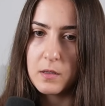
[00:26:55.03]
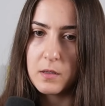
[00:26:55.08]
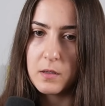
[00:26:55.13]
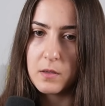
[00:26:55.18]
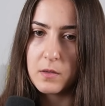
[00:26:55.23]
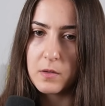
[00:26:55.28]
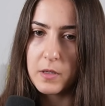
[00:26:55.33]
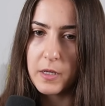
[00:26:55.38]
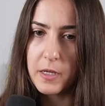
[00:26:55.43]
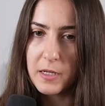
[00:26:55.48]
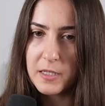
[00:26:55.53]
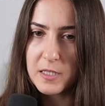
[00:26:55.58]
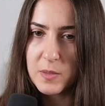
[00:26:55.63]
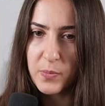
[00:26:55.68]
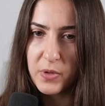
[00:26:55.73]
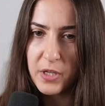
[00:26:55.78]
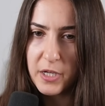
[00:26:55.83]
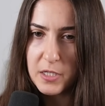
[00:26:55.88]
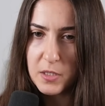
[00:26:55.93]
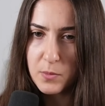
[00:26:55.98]
Okay, let's
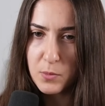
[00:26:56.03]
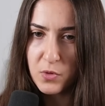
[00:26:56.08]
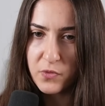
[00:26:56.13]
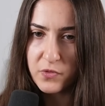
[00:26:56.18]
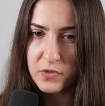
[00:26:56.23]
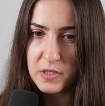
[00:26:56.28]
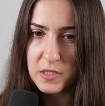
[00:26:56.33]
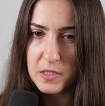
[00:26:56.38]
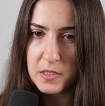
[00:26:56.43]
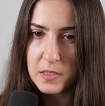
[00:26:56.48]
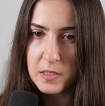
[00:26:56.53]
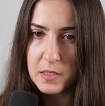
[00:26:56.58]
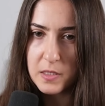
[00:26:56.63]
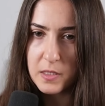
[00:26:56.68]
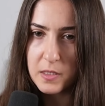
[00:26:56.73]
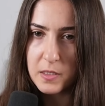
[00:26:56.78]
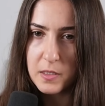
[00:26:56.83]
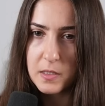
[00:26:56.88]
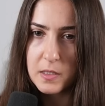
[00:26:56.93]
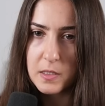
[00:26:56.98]
play the move
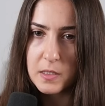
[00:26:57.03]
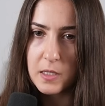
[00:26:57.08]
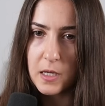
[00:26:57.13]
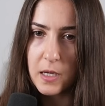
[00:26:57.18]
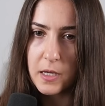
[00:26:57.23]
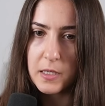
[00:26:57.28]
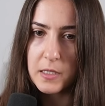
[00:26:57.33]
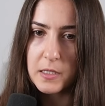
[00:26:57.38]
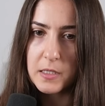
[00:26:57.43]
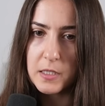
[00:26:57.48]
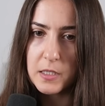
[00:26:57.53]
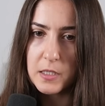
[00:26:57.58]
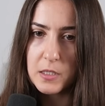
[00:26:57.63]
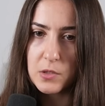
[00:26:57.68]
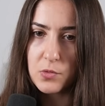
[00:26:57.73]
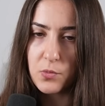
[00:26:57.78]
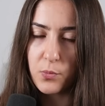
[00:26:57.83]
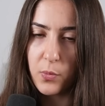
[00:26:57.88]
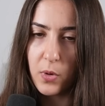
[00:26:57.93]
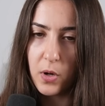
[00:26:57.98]
d6. I need to
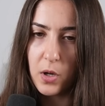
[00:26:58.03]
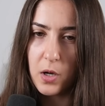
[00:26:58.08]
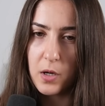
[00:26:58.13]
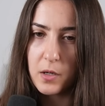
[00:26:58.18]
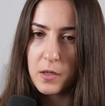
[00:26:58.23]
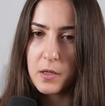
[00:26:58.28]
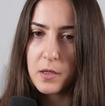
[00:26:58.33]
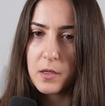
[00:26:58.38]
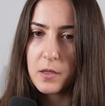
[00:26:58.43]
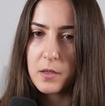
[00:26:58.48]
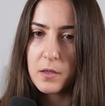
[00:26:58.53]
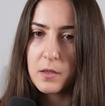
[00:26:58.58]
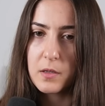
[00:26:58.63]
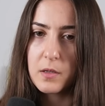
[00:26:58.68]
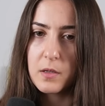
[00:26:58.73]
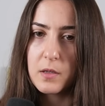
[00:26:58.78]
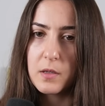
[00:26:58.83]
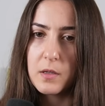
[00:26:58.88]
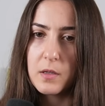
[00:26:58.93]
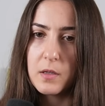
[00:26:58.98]
block
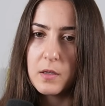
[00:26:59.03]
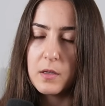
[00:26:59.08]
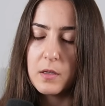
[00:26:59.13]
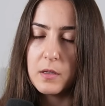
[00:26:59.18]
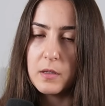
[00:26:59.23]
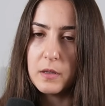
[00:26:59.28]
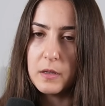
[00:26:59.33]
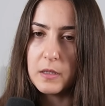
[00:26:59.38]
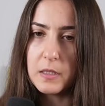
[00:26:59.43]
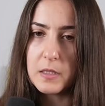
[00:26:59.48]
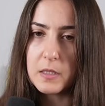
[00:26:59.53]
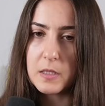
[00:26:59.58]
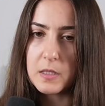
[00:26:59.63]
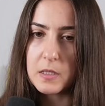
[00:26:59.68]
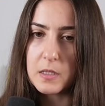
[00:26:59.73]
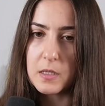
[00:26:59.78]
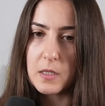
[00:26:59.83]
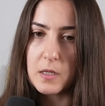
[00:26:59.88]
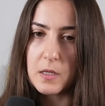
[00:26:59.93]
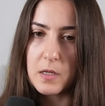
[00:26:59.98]
this
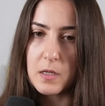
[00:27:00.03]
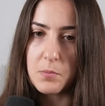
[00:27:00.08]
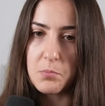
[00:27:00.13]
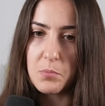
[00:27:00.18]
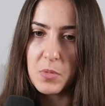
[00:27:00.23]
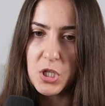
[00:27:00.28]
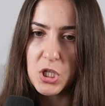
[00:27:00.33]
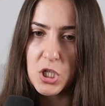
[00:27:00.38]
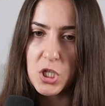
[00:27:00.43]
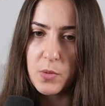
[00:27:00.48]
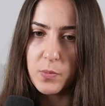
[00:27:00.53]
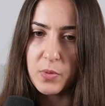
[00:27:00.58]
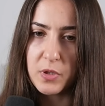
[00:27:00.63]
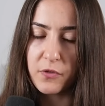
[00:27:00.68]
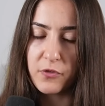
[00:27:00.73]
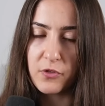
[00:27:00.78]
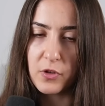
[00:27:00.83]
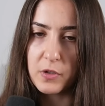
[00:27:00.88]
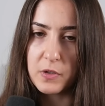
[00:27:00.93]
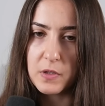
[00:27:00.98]
bishop. If
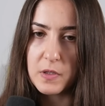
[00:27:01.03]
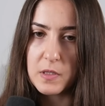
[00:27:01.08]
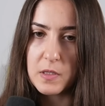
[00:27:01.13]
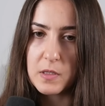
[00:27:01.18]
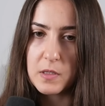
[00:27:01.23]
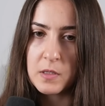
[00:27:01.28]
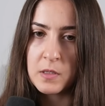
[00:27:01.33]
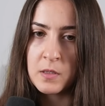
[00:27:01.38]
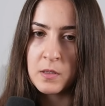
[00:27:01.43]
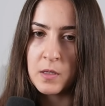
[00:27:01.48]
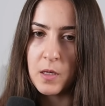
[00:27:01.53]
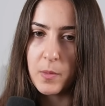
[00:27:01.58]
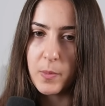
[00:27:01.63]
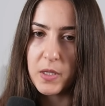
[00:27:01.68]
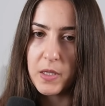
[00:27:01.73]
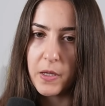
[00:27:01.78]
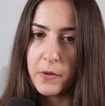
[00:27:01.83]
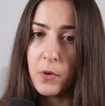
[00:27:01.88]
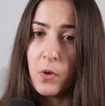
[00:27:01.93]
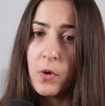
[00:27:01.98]
not, it's a bit
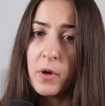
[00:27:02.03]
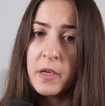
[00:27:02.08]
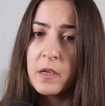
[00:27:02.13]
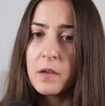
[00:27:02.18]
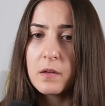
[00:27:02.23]
annoying.